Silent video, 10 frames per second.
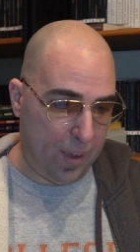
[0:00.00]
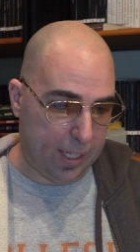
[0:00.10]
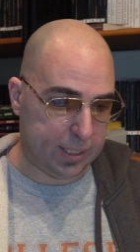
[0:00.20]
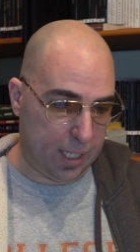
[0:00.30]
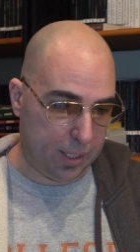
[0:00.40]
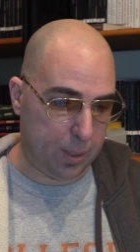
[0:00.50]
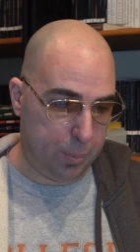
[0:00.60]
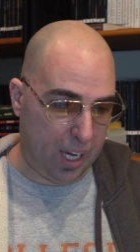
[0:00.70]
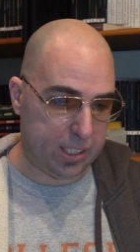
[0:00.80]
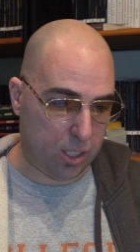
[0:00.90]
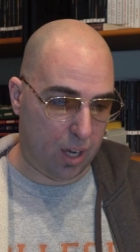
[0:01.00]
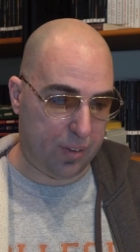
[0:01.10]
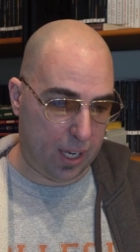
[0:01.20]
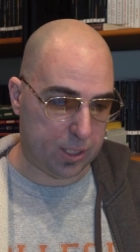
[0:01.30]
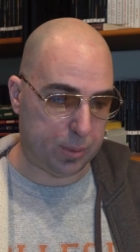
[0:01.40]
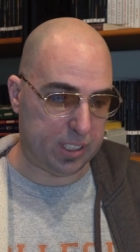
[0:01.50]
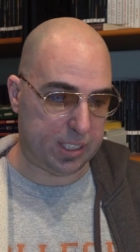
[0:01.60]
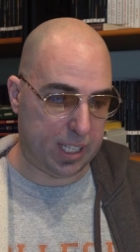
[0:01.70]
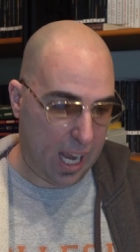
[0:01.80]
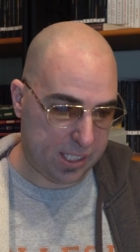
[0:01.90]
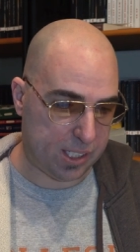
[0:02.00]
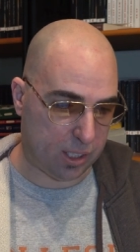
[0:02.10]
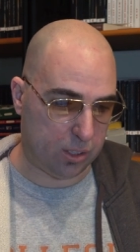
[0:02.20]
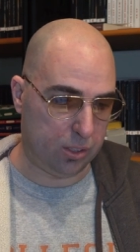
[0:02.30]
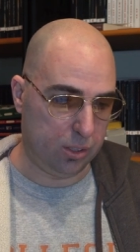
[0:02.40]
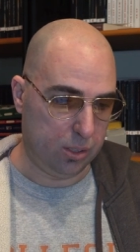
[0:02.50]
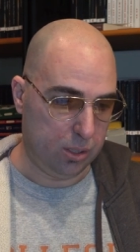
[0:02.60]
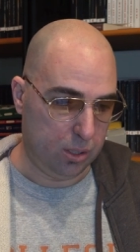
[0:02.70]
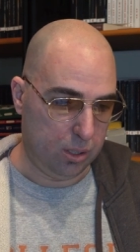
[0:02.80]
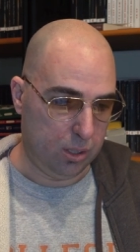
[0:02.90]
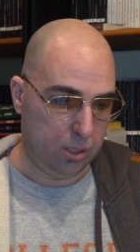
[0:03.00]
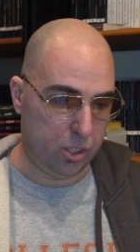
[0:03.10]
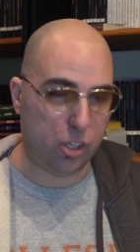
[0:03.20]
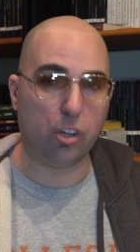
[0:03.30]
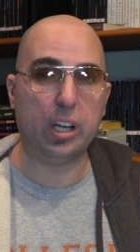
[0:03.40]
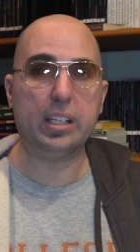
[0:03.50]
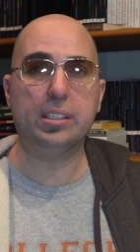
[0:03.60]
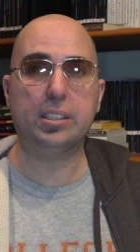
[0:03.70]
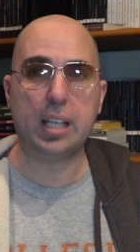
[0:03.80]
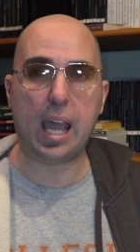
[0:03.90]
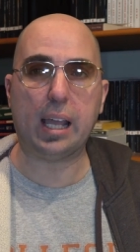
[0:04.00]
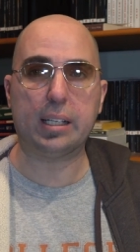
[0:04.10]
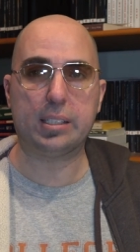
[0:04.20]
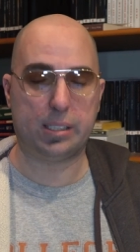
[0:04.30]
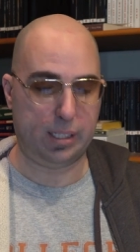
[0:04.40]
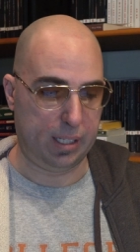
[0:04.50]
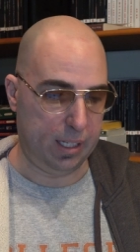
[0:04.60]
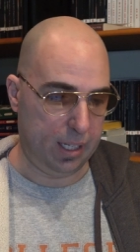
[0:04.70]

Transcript: accidentally bites off husband's testicle during sex.